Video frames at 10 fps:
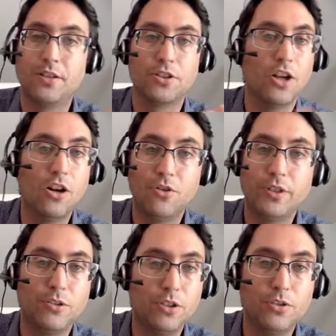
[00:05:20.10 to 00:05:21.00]
So it's not
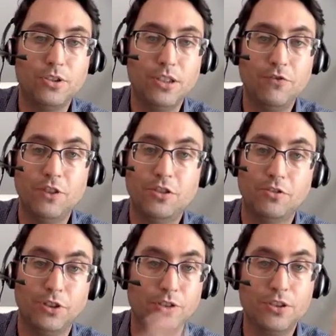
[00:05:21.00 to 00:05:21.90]
only reducing
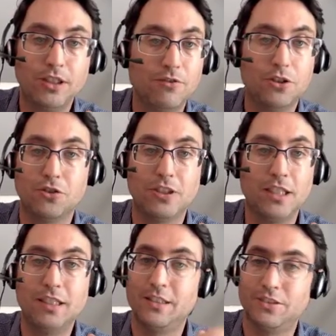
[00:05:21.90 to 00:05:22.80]
inventory. Reducing inventory is
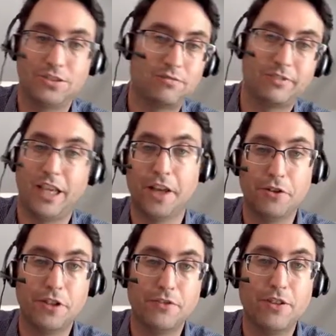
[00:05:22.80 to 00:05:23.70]
easy. Just get
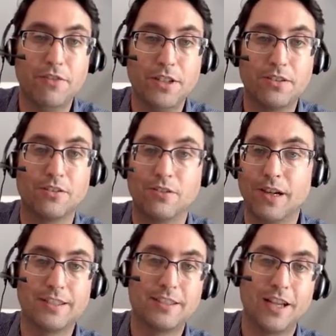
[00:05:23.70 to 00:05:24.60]
rid of inventory,
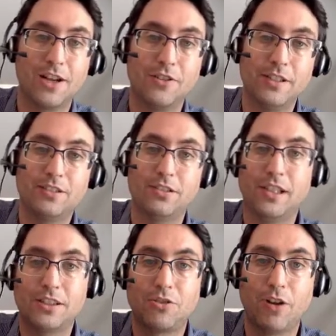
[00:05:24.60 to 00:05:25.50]
right? Sell this
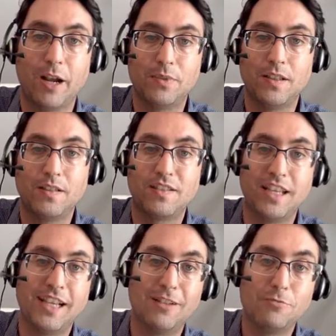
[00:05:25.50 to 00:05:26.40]
thing, scrap this
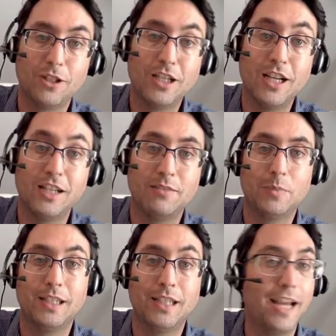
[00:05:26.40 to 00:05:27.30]
thing, and we're good.
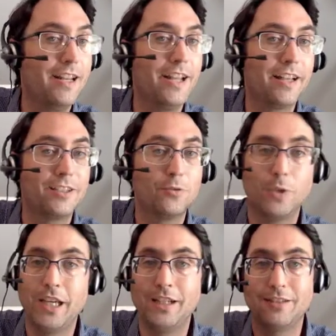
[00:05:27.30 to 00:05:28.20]
But then next
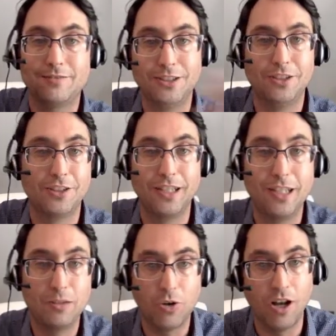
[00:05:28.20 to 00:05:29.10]
week, you're going to
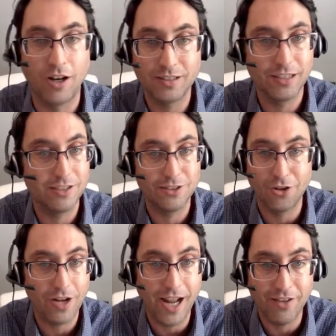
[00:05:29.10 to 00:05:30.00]
need products and you
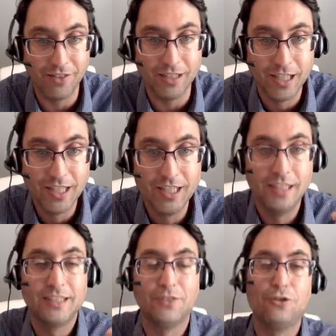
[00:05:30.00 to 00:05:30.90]
don't have it.
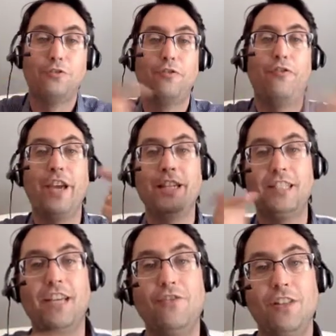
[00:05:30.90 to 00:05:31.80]
So to fix
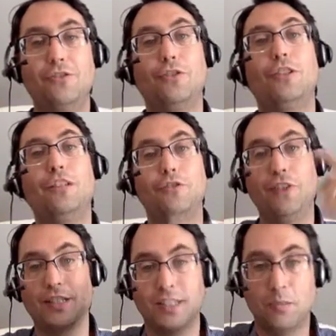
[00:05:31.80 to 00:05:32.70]
inventory, you need to
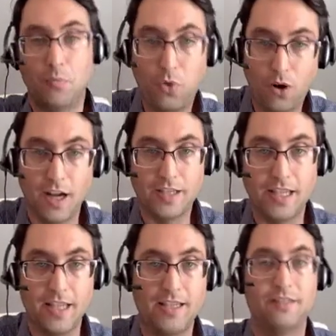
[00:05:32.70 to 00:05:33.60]
fix the
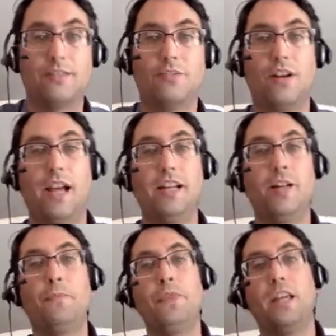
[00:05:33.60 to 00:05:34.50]
process, right?
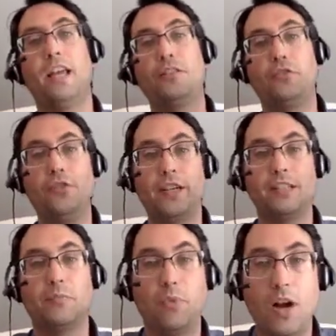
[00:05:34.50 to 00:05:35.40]
And to
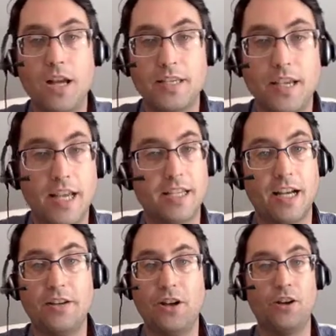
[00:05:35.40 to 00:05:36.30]
fix the process,
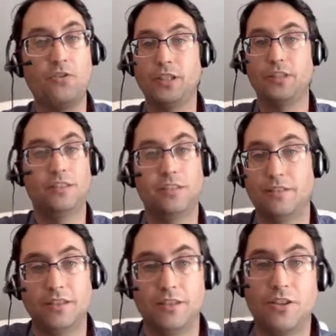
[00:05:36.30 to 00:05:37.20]
I'm not only
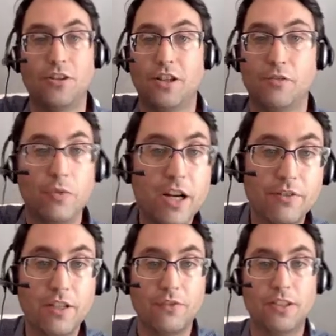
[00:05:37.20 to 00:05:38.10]
going to get rid
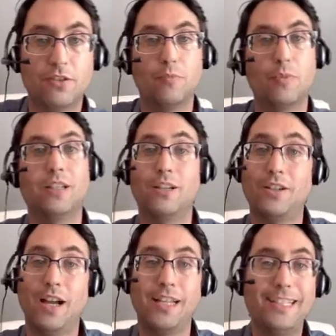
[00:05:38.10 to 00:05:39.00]
of the inventory, but
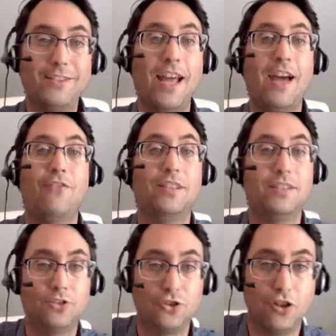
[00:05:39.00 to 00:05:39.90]
I need to have a
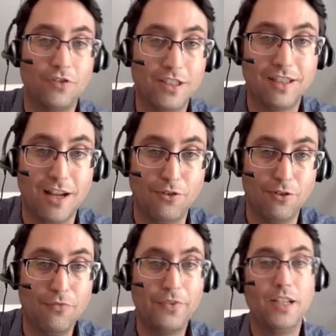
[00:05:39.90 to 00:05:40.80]
service
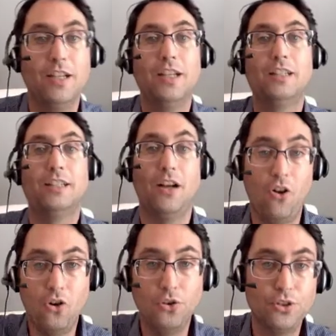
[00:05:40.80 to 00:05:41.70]
level that
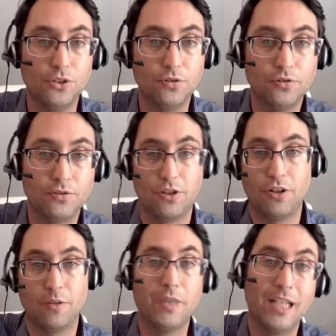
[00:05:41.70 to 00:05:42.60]
also
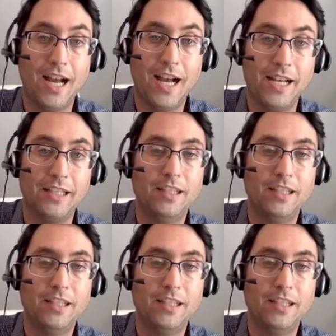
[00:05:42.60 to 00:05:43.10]
going to be high.